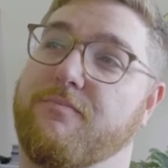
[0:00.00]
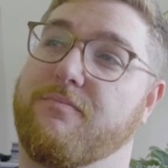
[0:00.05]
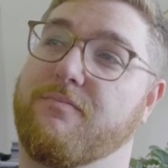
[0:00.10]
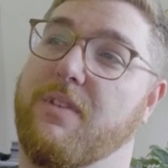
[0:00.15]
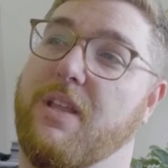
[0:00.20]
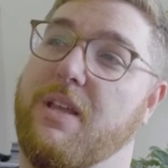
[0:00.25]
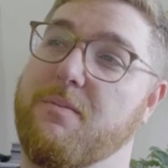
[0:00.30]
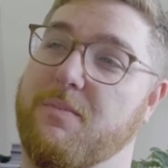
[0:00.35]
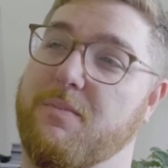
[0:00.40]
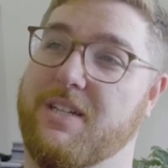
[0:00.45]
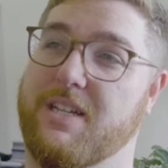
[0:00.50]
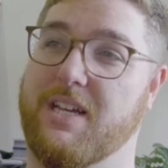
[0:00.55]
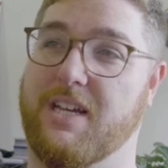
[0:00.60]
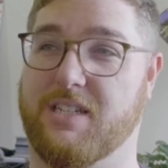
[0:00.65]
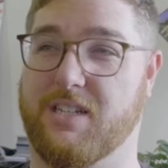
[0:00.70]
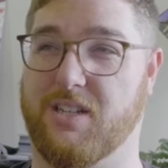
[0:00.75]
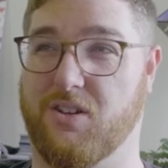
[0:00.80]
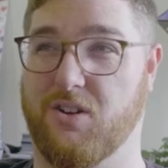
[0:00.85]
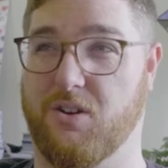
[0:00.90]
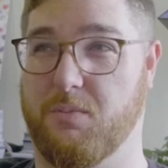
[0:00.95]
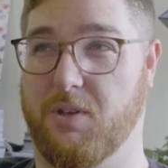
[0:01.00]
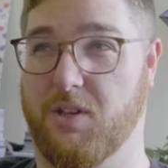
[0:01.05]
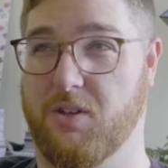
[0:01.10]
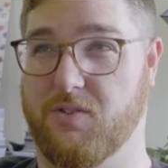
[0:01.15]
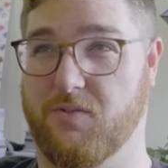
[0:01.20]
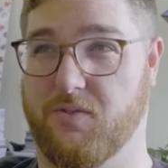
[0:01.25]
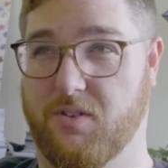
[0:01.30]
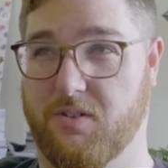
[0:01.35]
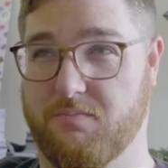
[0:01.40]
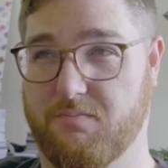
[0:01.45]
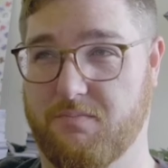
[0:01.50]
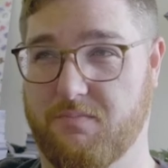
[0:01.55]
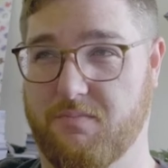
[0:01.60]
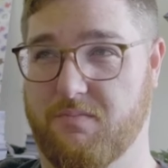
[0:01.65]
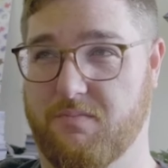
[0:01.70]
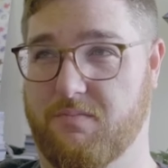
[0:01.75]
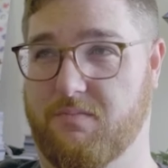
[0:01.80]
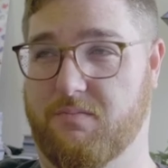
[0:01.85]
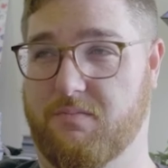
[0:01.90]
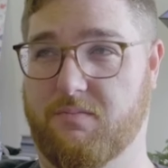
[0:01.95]
Hypnotize is going to be useful.
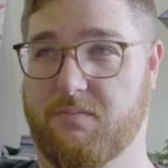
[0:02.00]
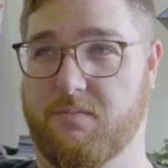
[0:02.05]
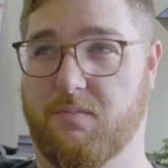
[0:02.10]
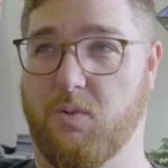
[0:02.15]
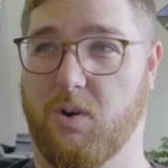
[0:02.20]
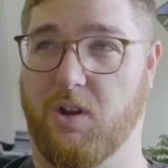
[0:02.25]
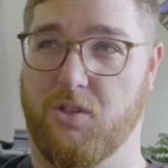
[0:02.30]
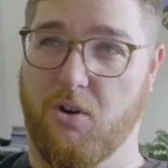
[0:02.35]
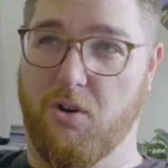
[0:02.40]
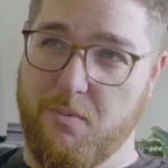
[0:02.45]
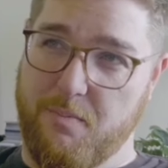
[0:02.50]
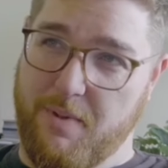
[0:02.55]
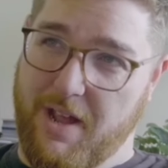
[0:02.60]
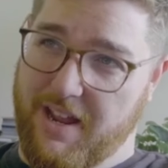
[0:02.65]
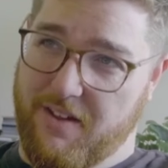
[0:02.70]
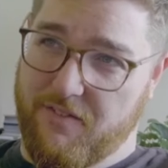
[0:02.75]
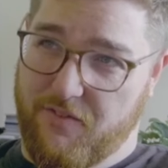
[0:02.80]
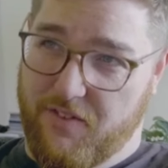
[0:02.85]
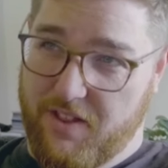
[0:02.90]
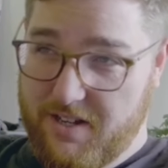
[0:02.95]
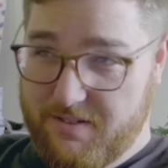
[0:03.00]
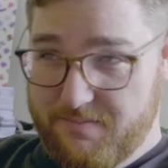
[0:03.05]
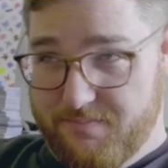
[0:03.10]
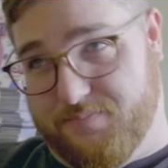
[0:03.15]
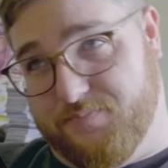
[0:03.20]
We're throwing back a Flynn.